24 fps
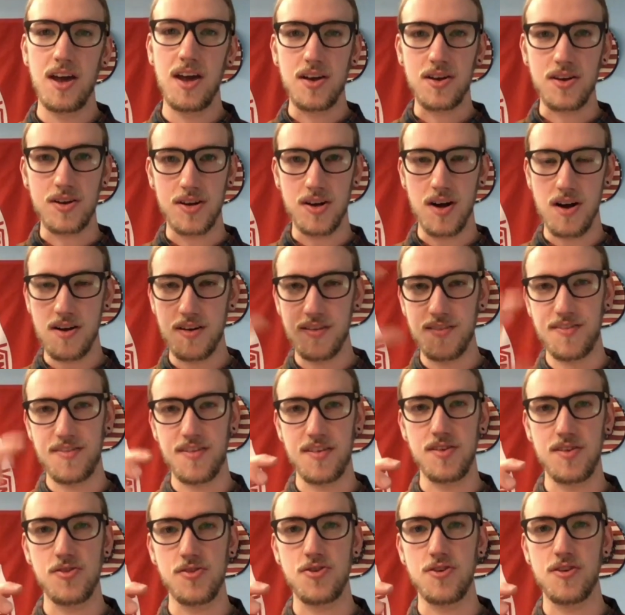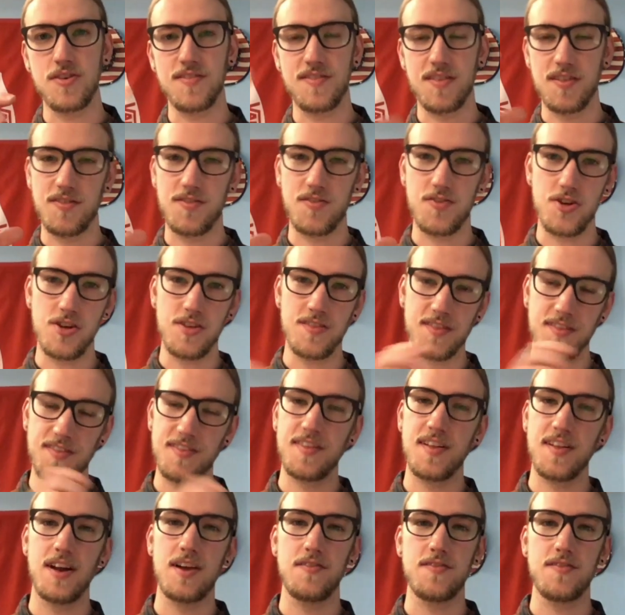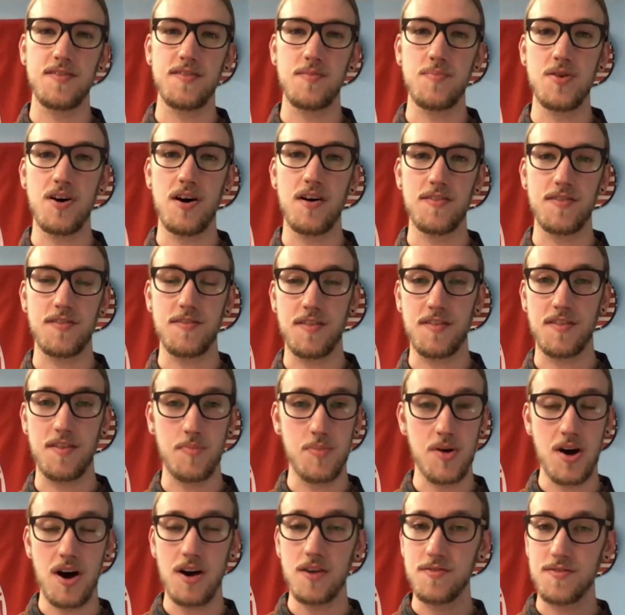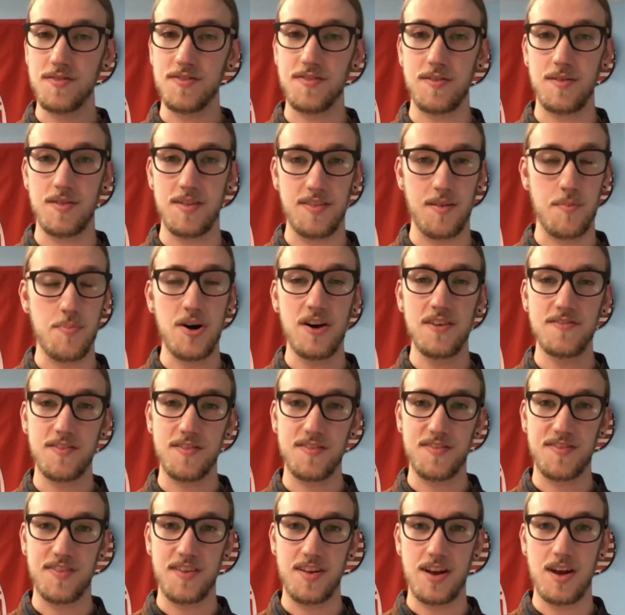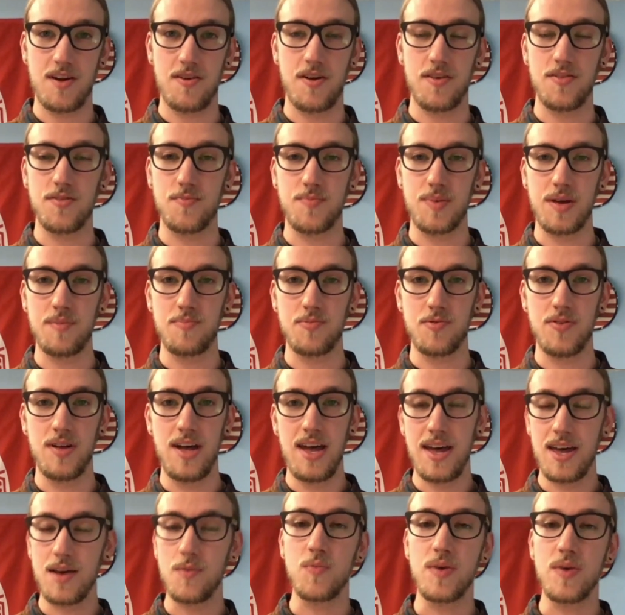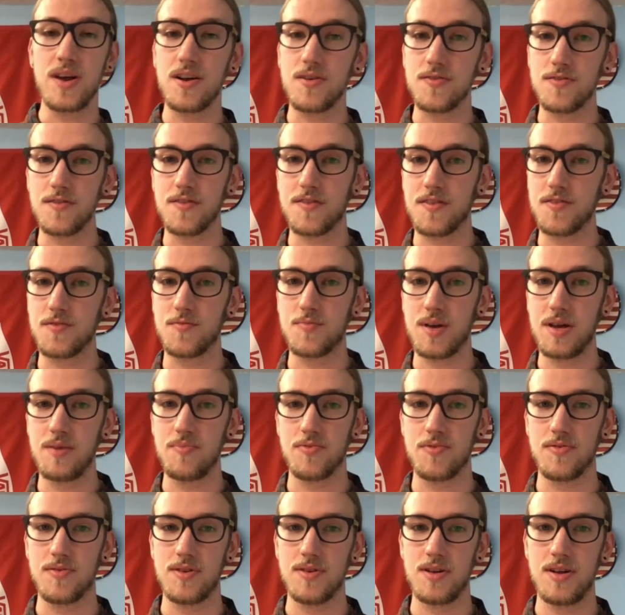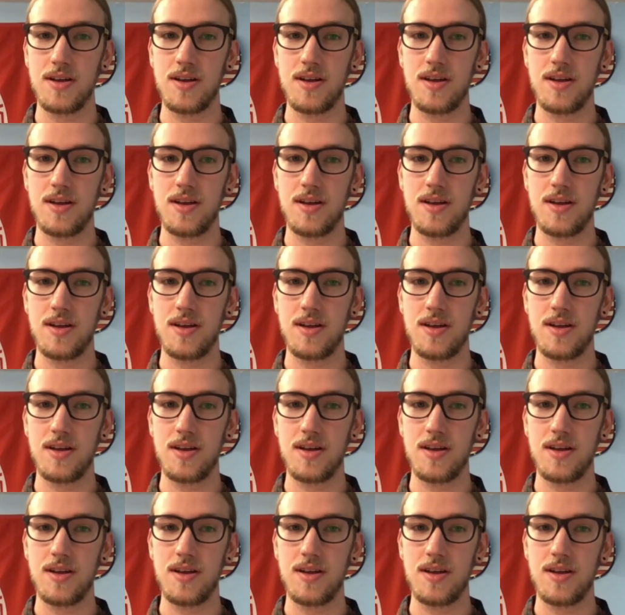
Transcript: God sent Jesus. Jesus sent out His apostles. His apostles sent out other people. We are those other people.